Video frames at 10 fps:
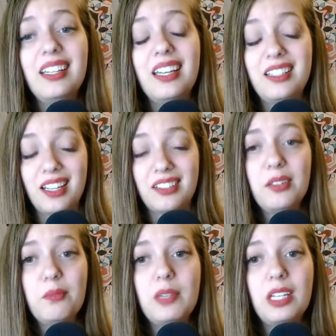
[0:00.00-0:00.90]
It
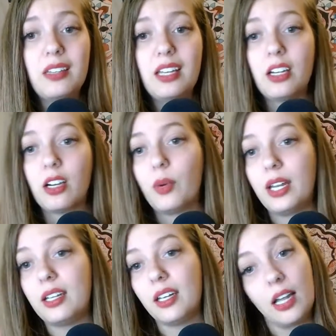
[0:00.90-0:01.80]
doesn't mean that your
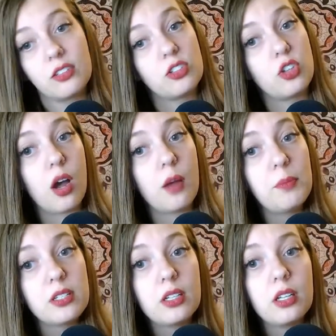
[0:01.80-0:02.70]
awakening has
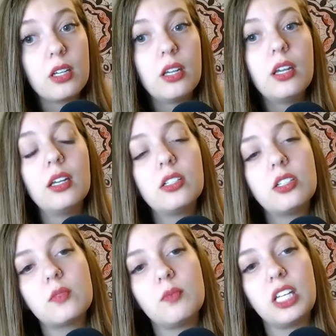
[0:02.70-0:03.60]
stopped. It
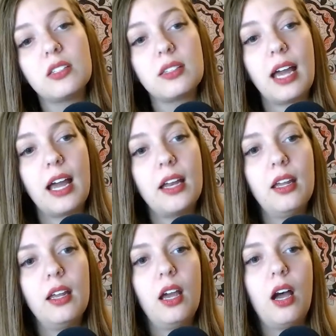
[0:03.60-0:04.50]
just means that
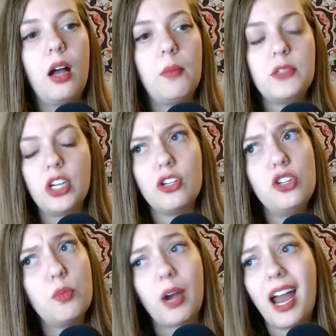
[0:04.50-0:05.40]
your
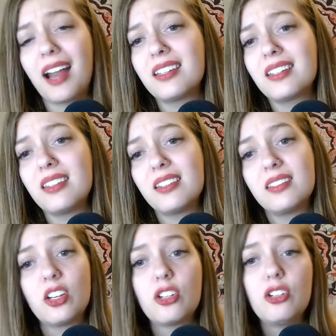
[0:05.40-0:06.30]
new practices,
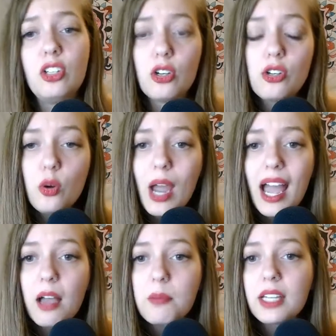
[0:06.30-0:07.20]
your new
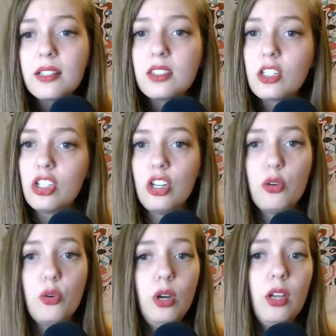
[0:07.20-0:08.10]
habits, your
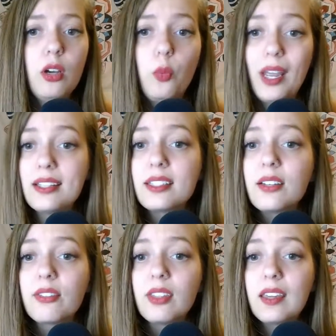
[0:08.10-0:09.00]
new ways
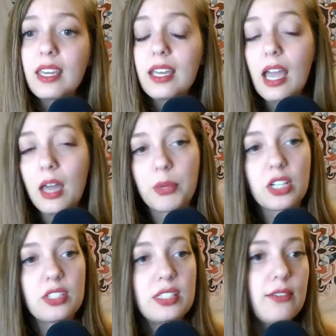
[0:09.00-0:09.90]
of thinking and
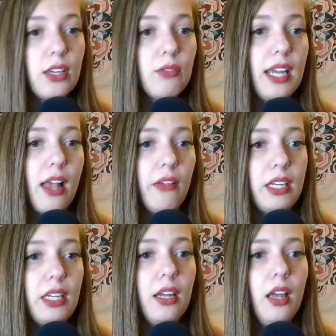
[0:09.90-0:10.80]
perceiving
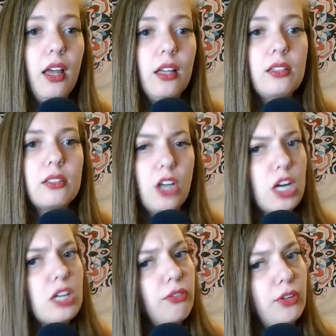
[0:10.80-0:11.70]
reality
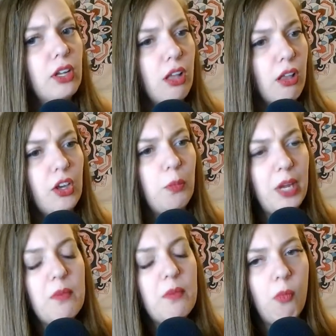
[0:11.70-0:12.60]
start to feel a little
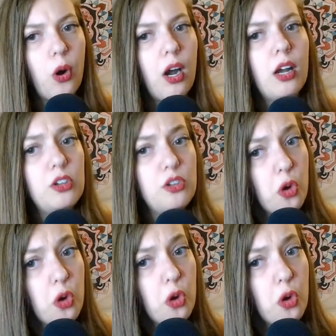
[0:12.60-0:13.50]
bit more
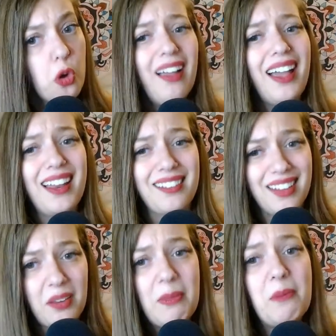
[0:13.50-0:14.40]
normal and a
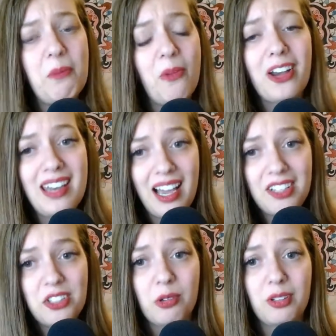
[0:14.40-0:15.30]
little bit more
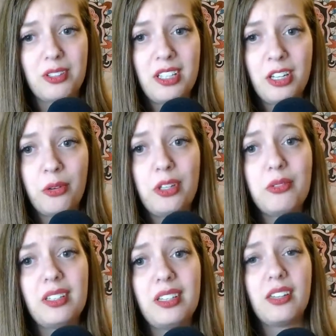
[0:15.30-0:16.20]
natural to
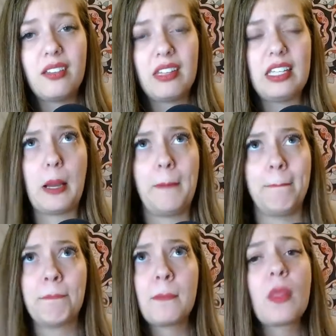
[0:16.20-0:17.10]
you.
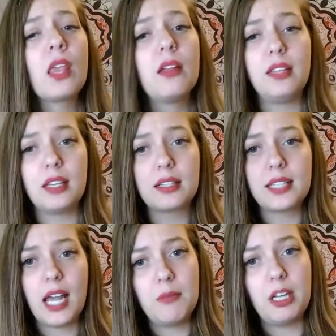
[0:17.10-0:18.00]
The
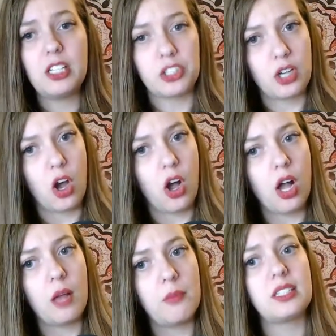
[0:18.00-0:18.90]
excitement just
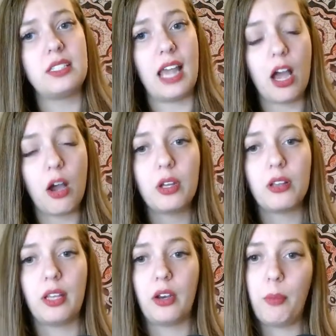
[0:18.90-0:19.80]
calms down a
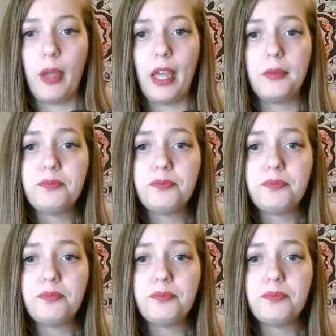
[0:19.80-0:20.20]
little bit.